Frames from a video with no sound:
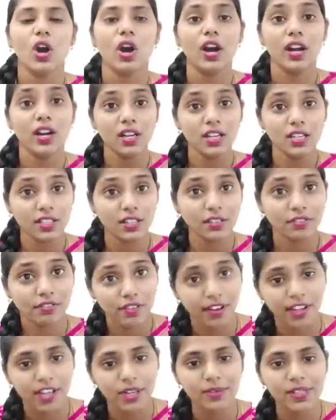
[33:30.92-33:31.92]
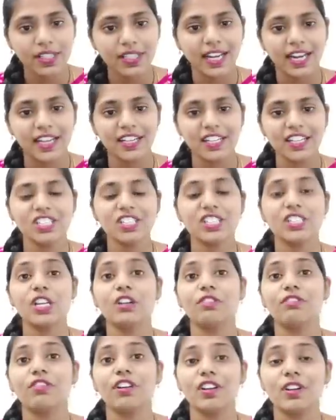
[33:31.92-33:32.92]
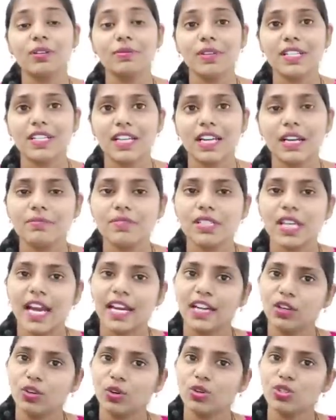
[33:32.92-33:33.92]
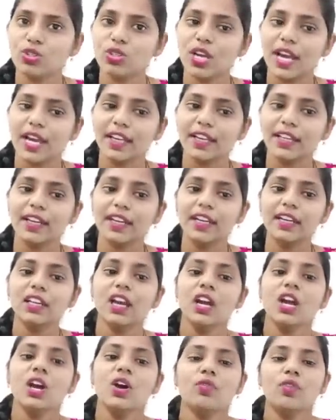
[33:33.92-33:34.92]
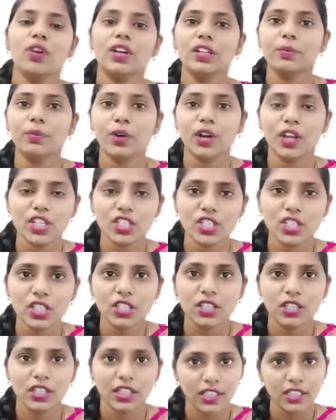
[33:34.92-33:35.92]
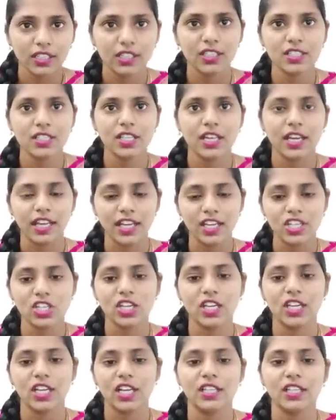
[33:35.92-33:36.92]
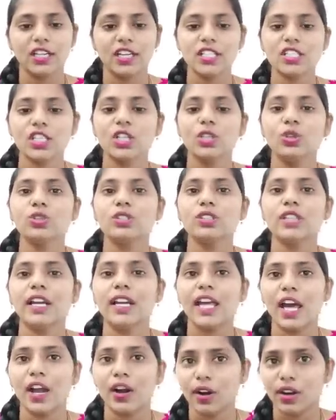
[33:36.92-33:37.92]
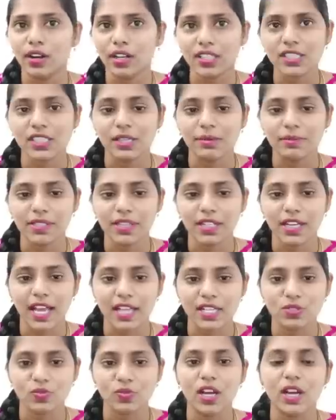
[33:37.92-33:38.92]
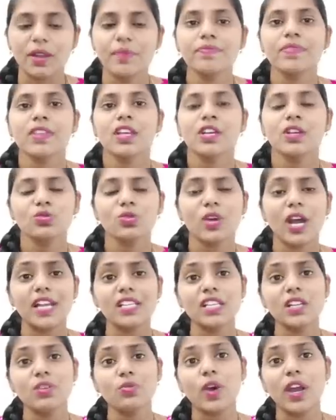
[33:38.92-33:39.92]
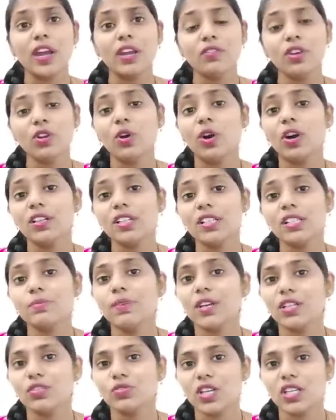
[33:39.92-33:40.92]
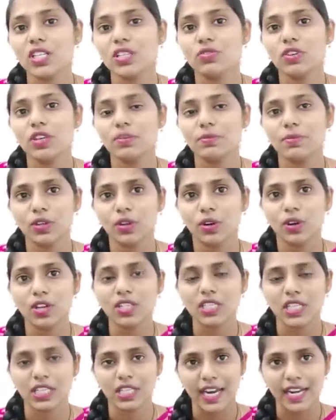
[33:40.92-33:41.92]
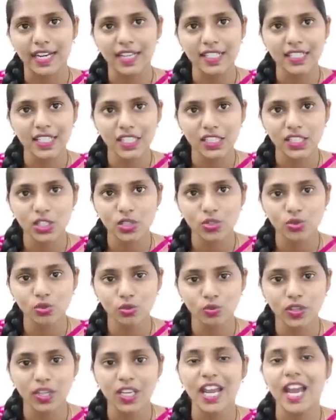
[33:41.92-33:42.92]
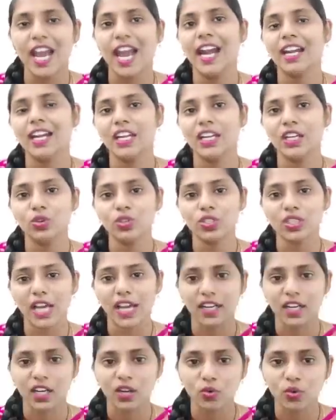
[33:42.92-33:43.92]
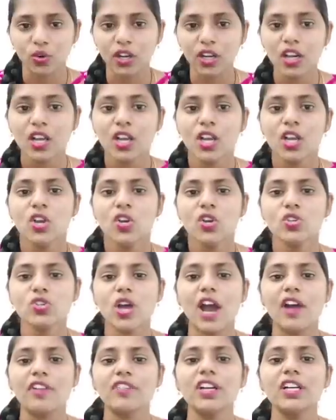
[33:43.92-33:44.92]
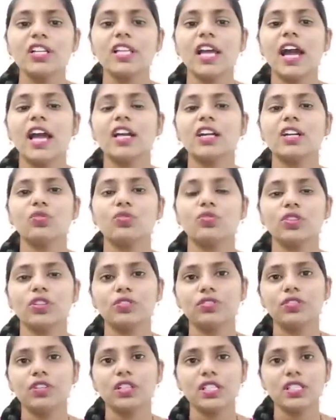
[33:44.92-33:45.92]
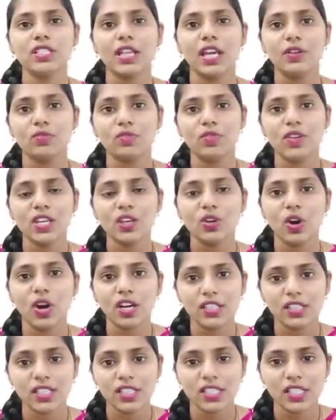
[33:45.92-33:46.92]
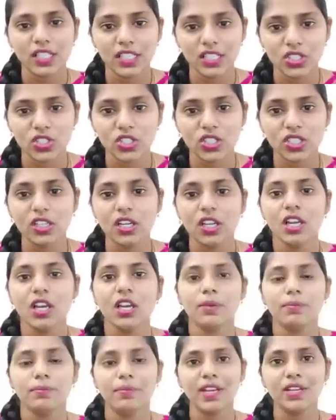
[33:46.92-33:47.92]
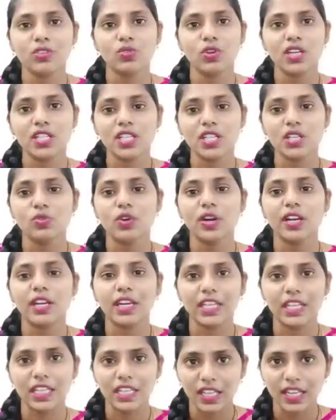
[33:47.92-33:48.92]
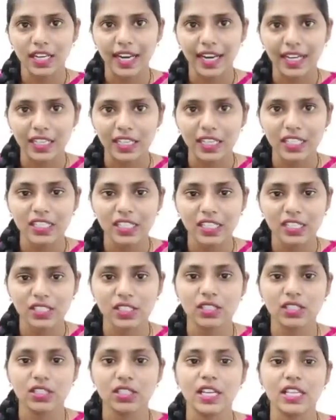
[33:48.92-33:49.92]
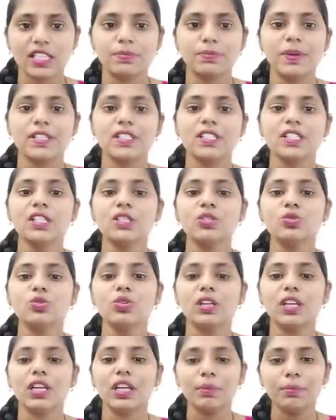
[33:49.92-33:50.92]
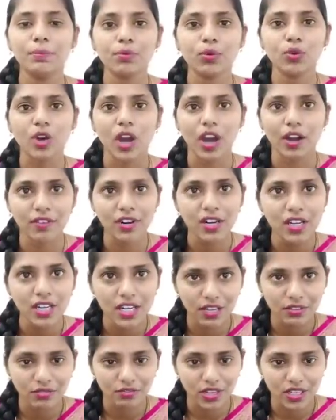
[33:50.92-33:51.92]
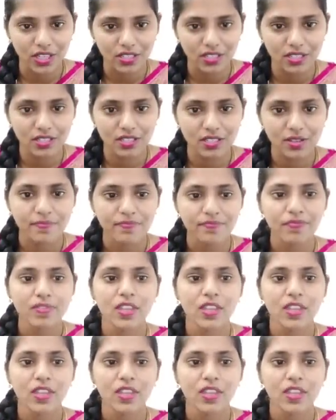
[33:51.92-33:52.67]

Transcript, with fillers: on some favorable conditions and favorable terms and it also agreed for the production in this HAL that is Hindustan Aeronautics Limited as well. So actually why we got this MiG-21 because in 1962 we had Indo-China war so after that, for the first time, we got this engine MiG-21 in year 1963, especially to improve our defense.